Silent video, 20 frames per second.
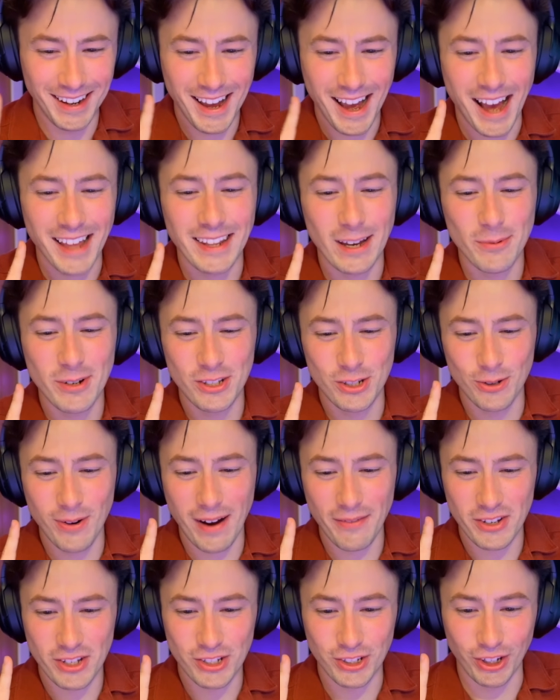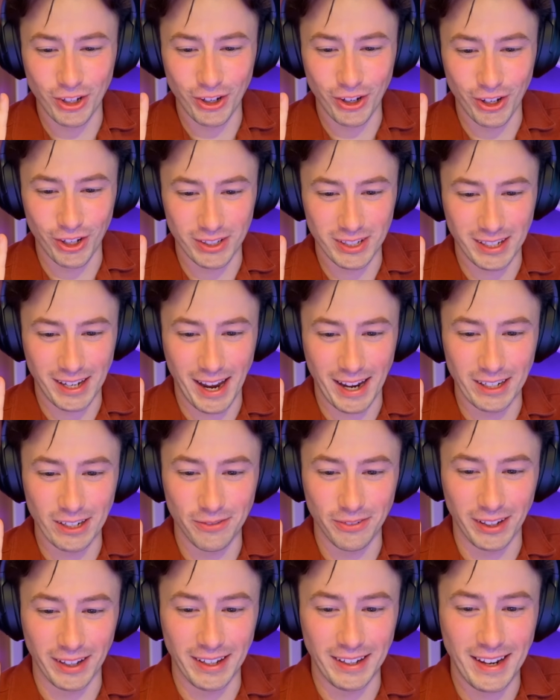And then we do have a skirt that kind
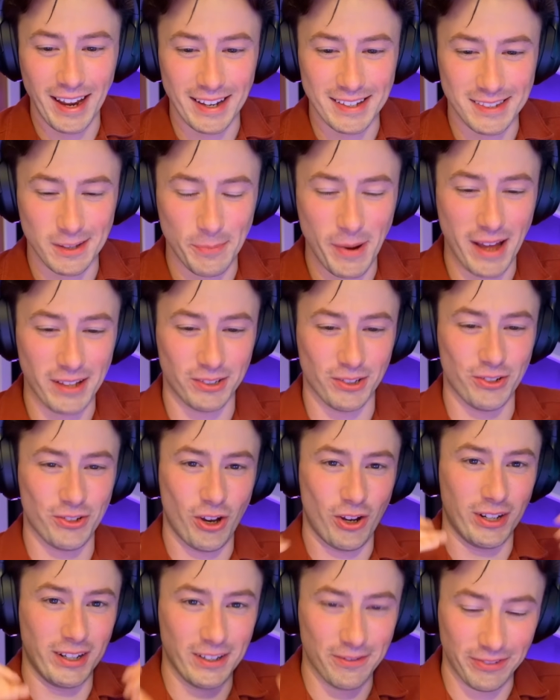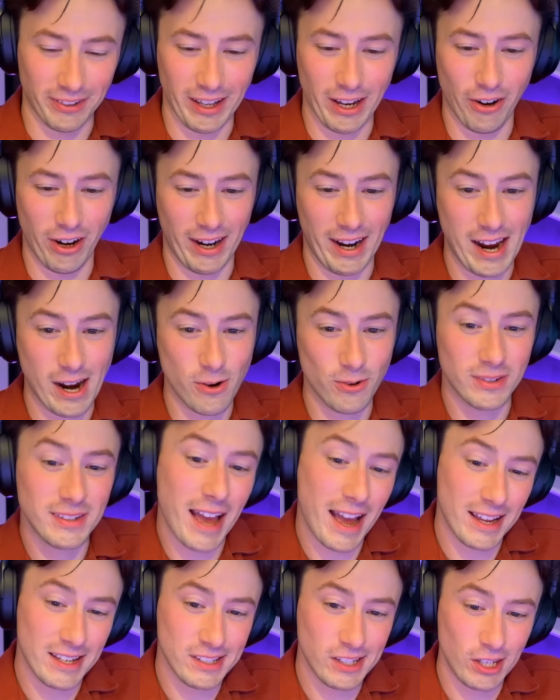of like has the petals on it flaring out.
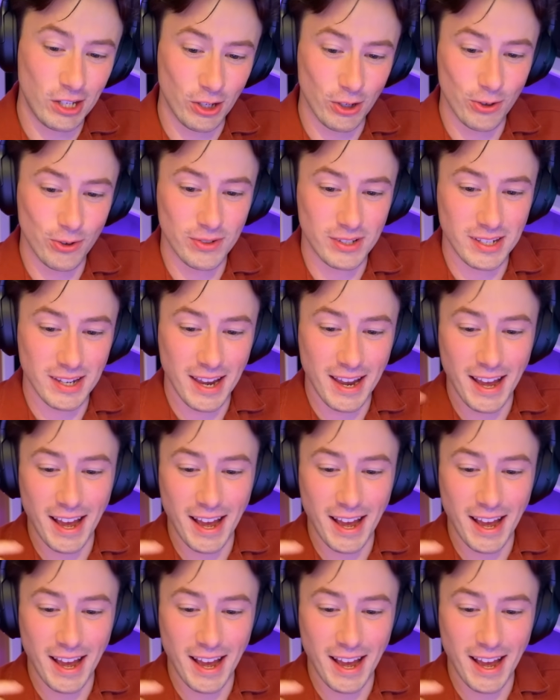That is cute.